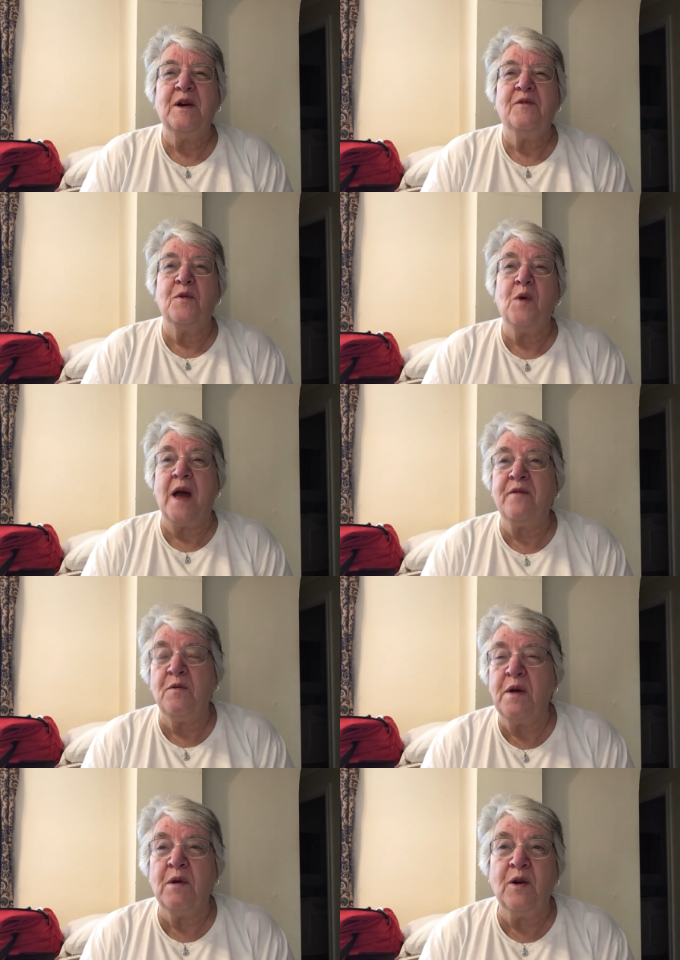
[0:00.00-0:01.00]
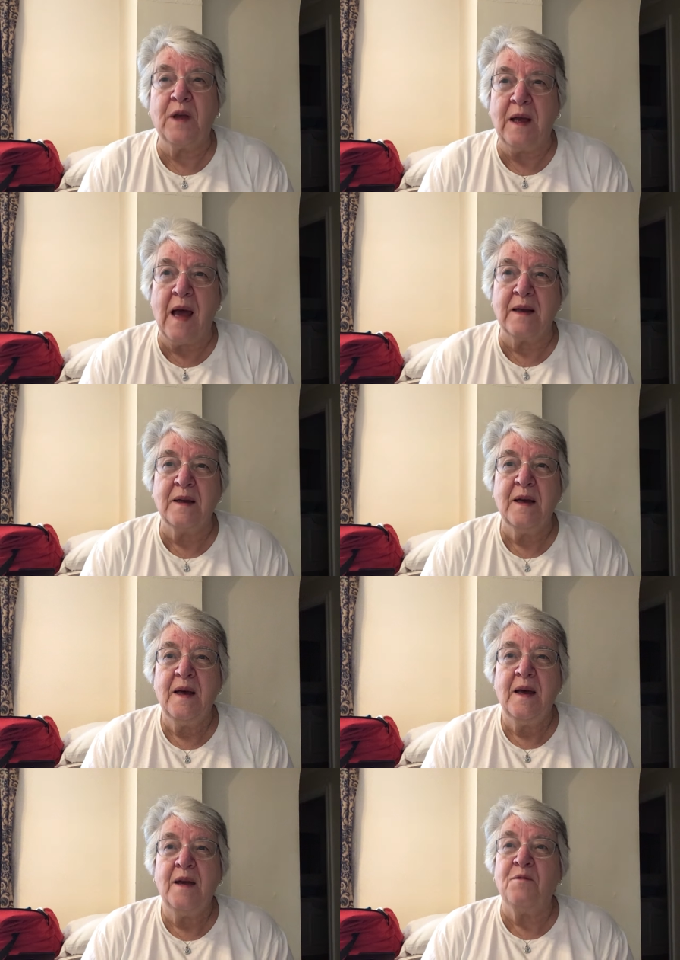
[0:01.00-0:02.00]
from whatever we were looking at,
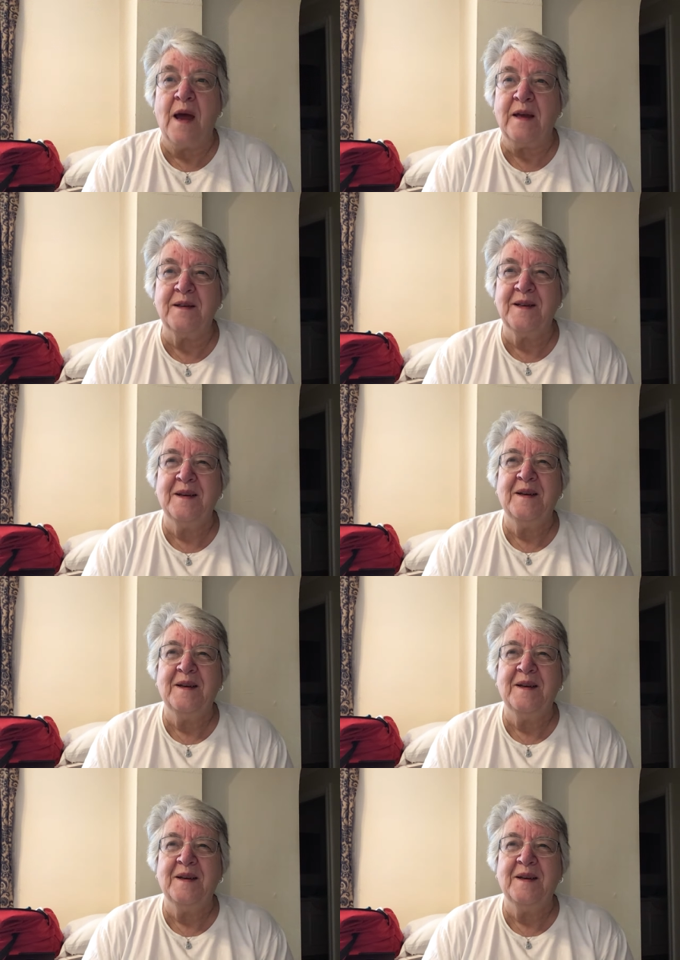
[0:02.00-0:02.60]
it rained.